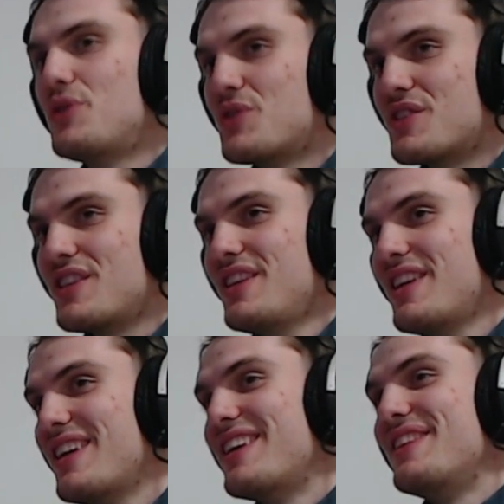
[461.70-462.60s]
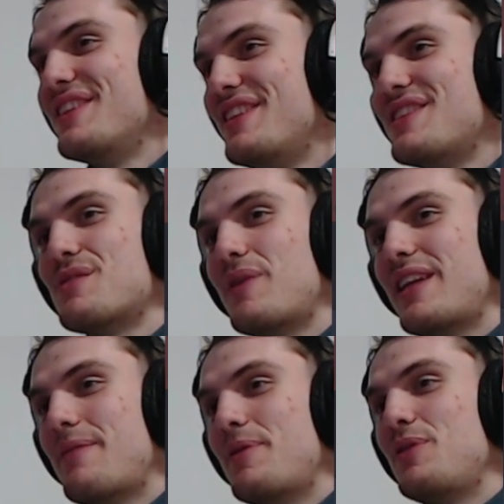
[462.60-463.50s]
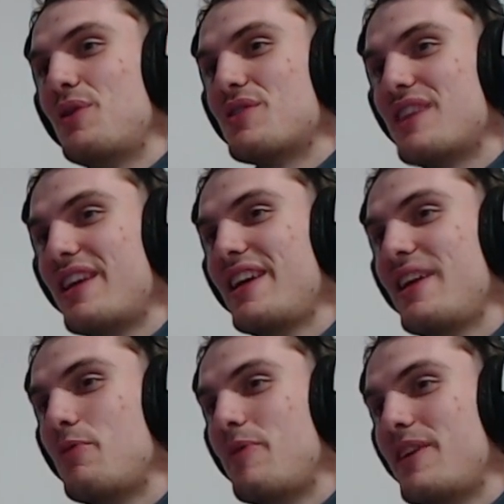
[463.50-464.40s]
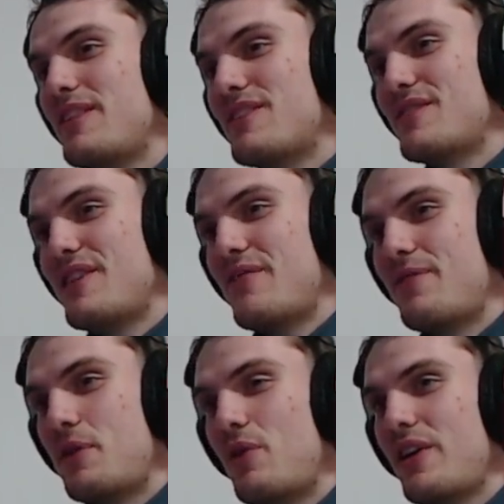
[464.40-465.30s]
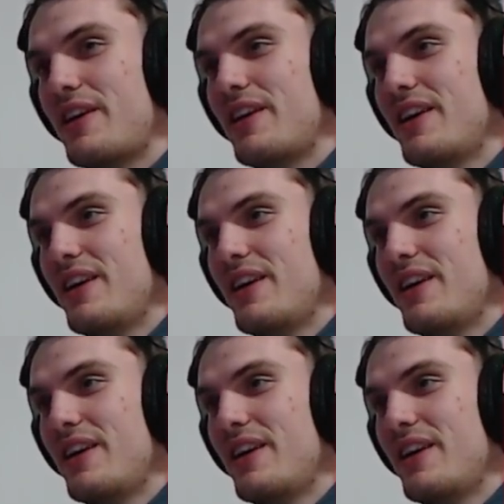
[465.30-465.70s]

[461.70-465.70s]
You see, and this is what happened. You lost the lane and you played safe the whole lane.